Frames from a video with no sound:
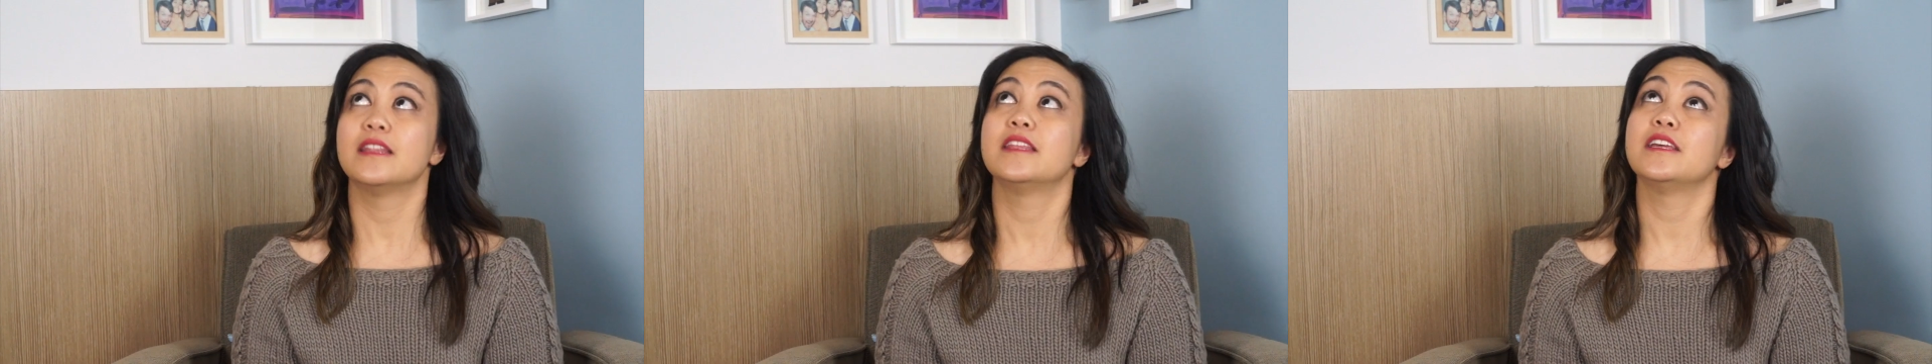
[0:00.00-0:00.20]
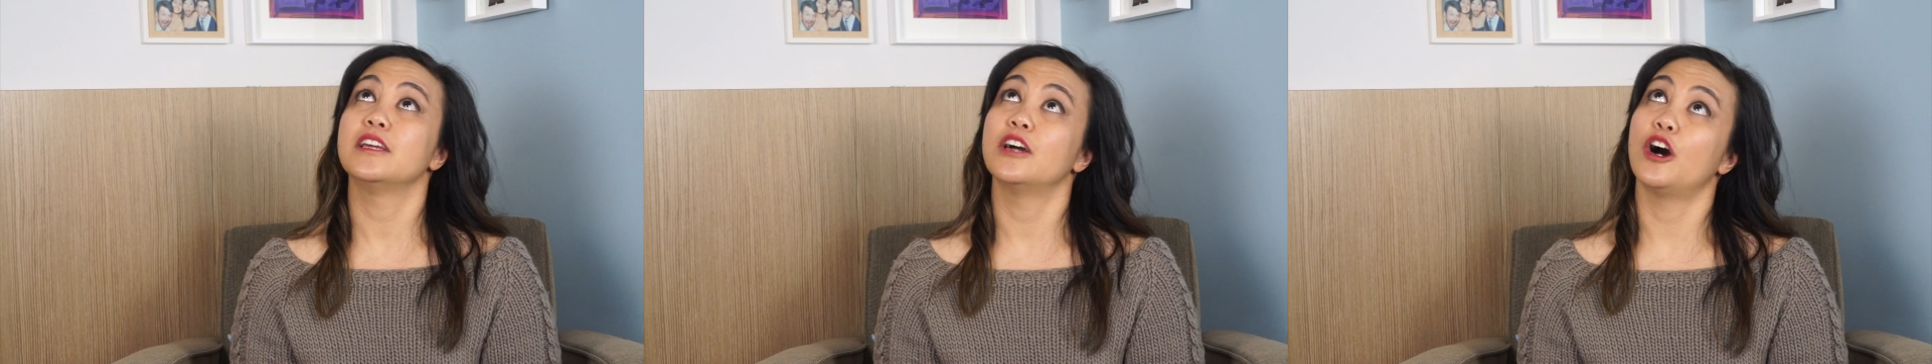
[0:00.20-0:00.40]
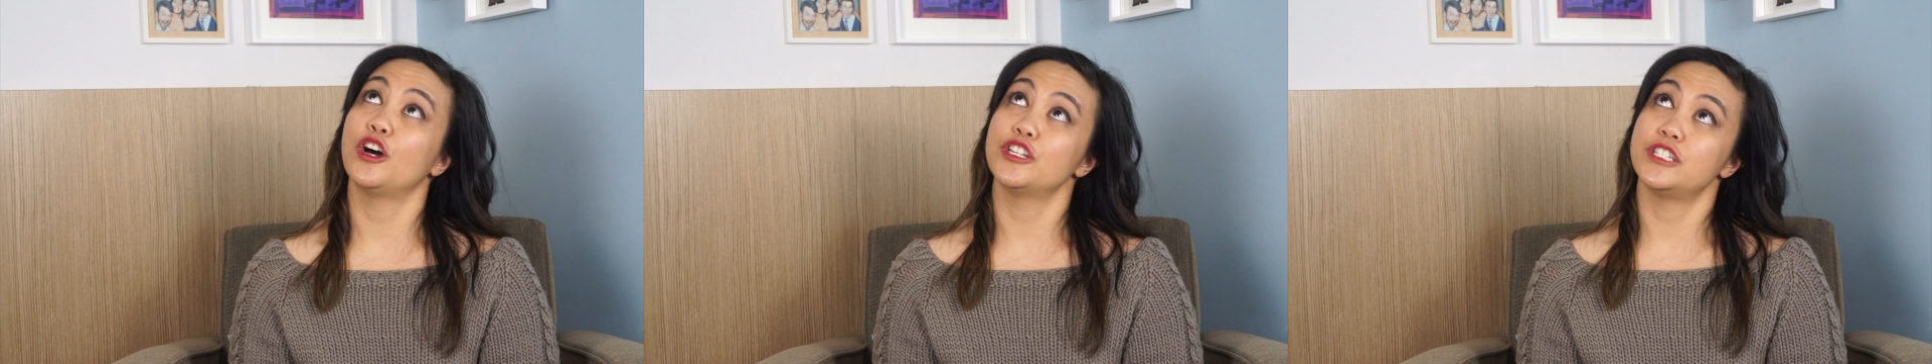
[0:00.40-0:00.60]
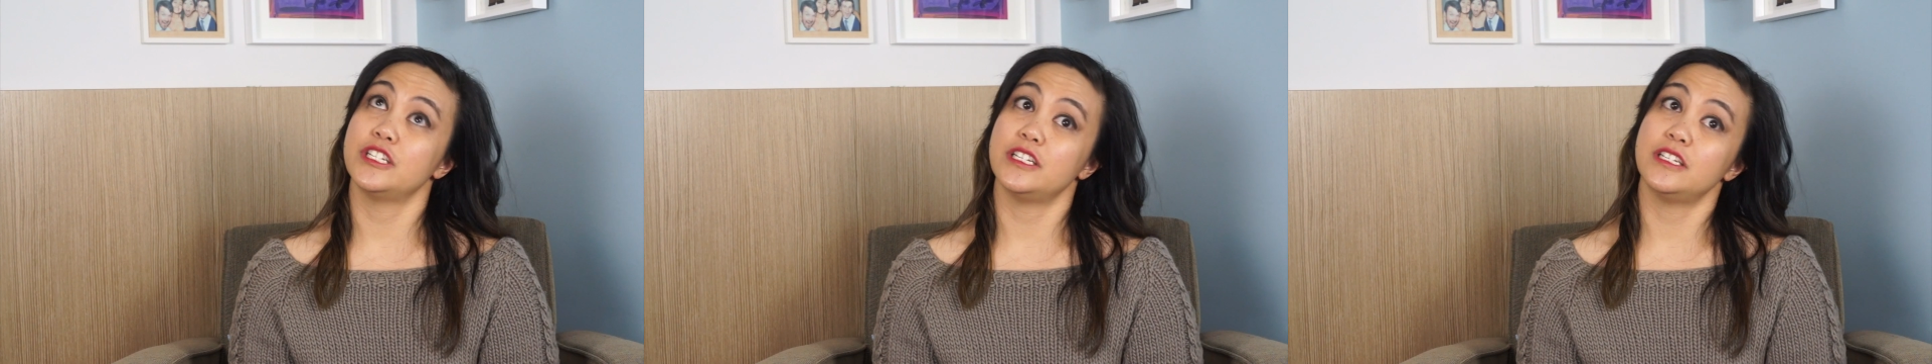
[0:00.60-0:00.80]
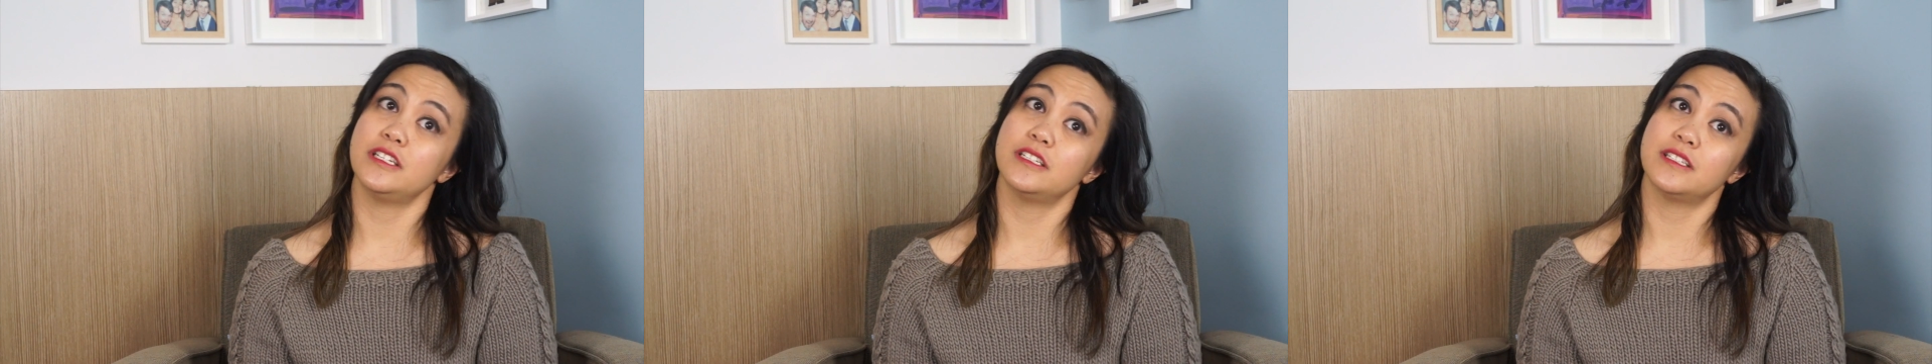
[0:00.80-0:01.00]
The
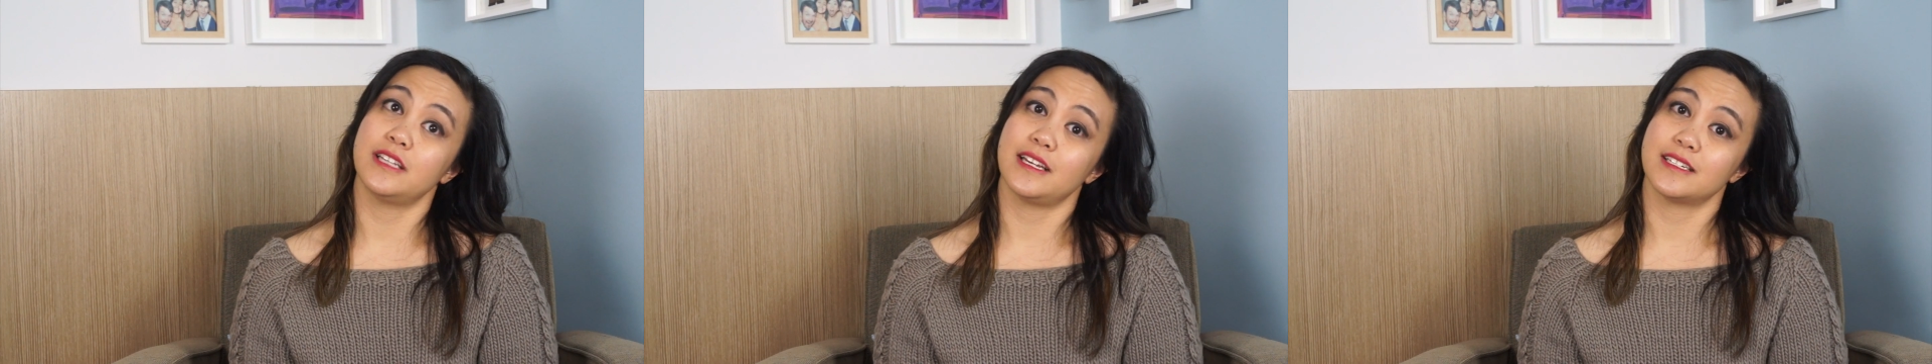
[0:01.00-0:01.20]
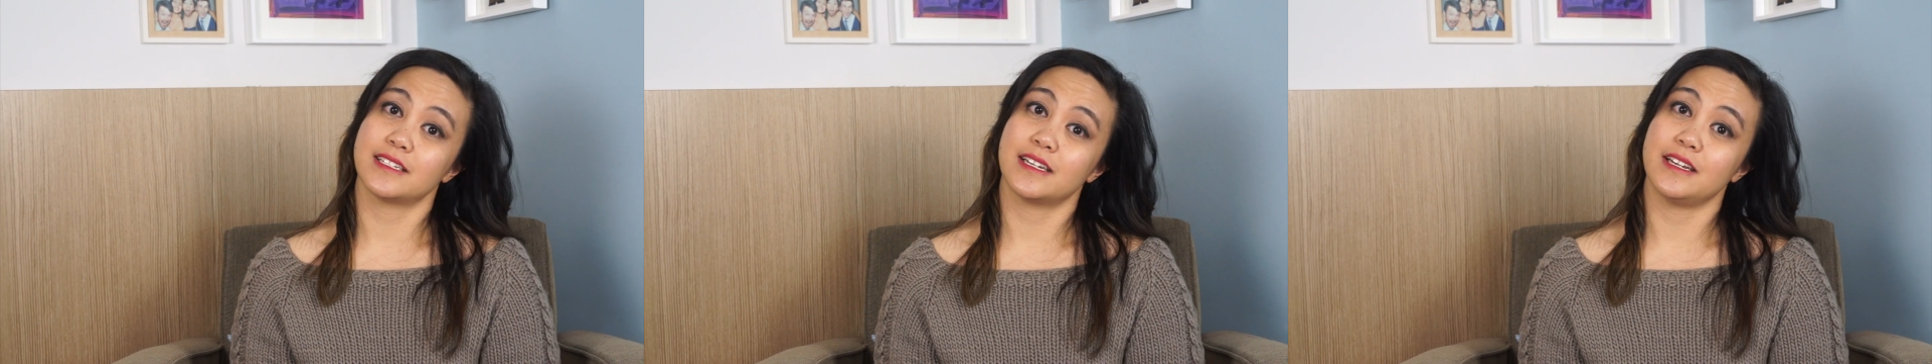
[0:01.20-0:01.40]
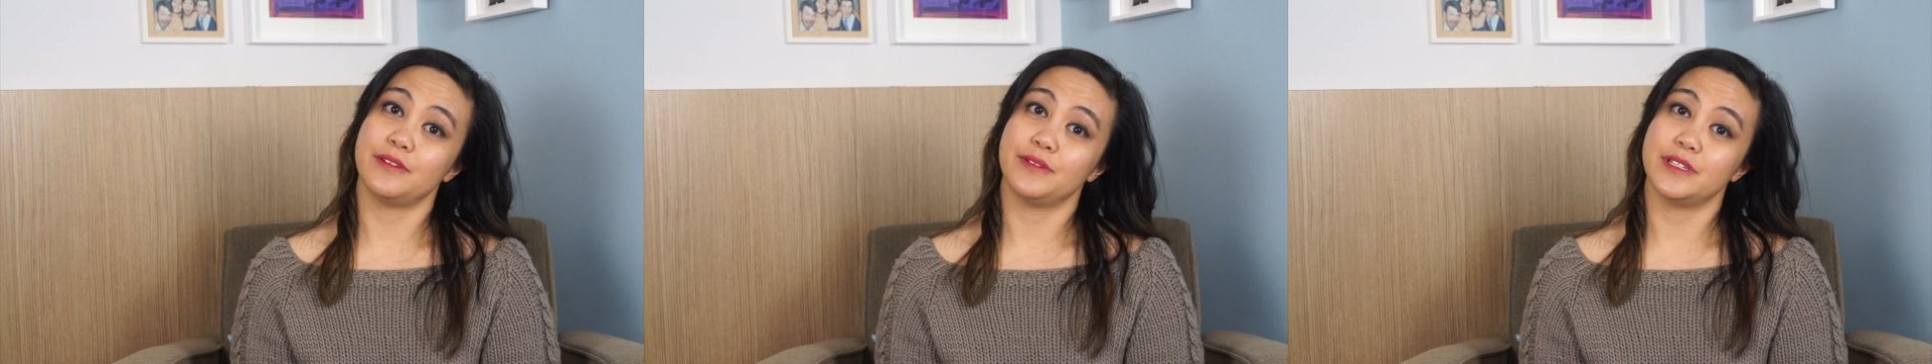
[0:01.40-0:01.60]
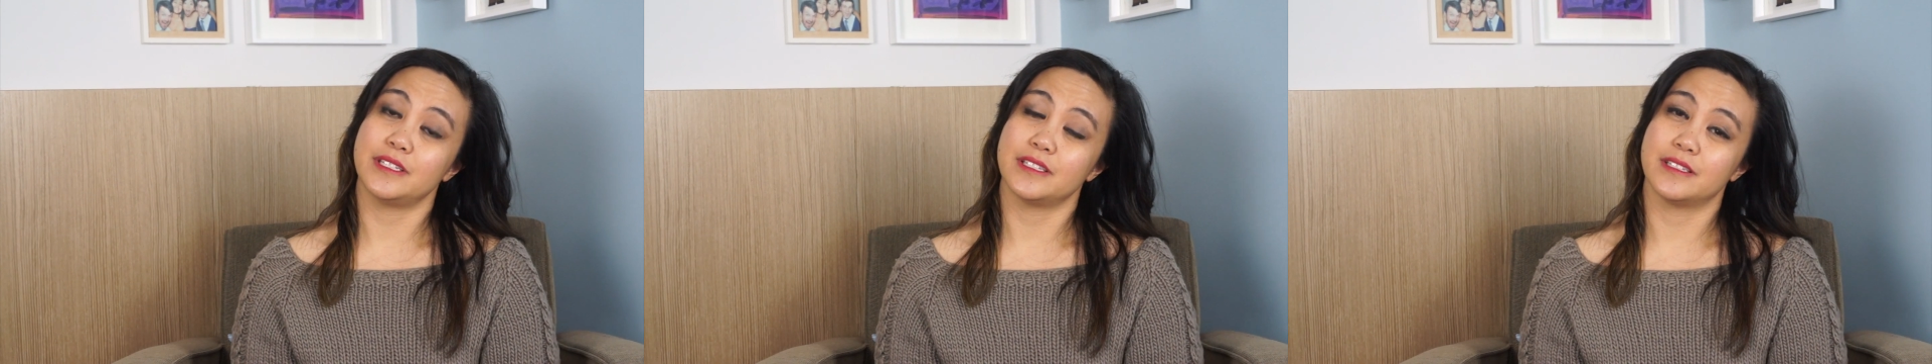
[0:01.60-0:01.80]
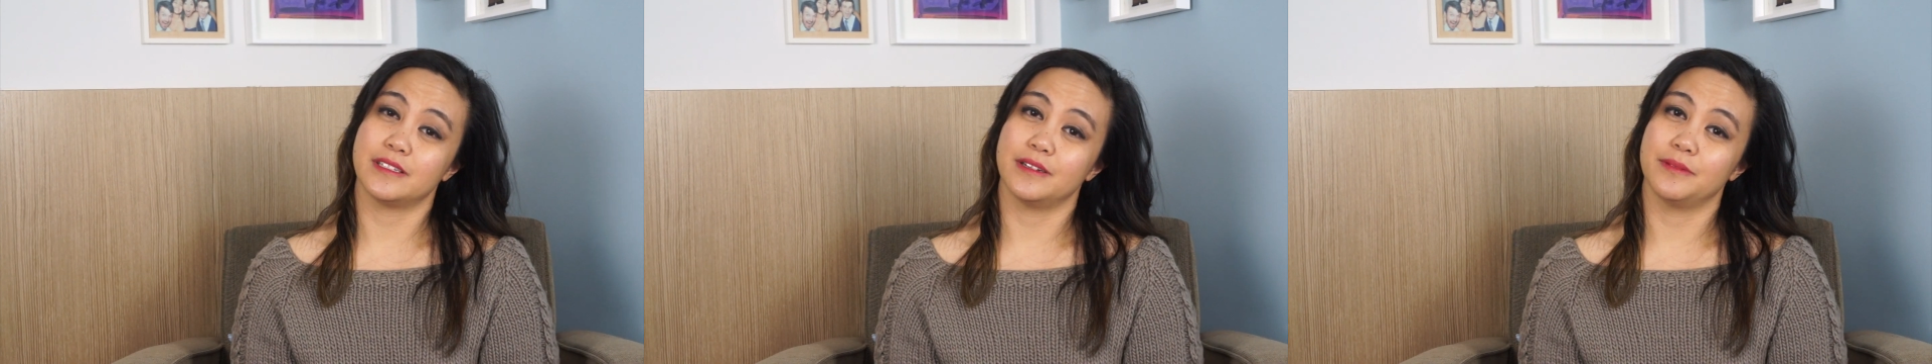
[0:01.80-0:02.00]
Aussie/Kiwi
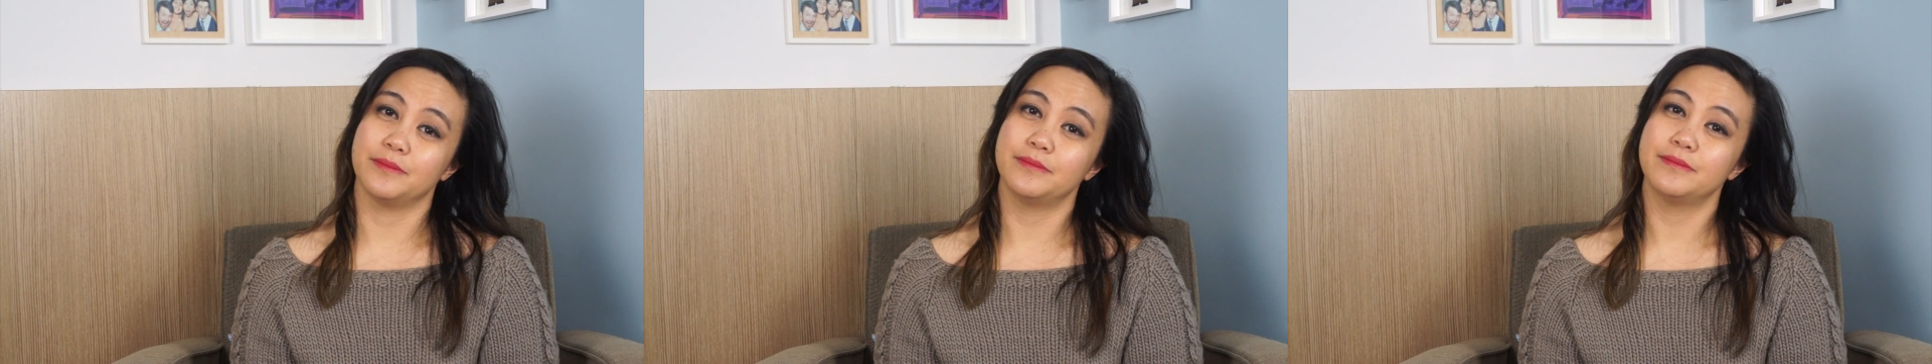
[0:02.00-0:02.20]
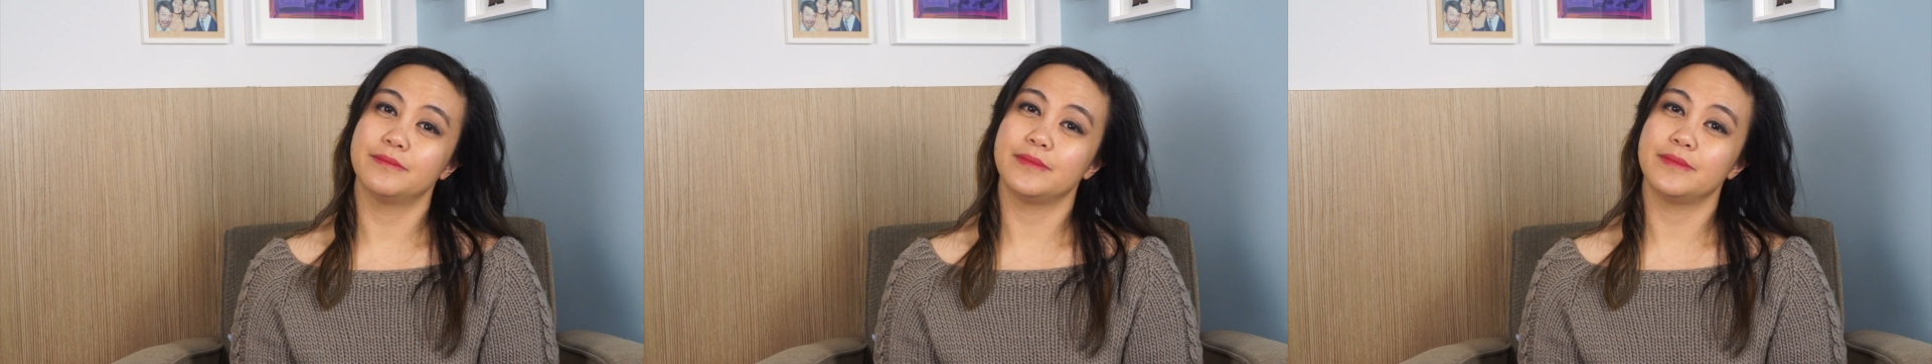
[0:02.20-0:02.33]
system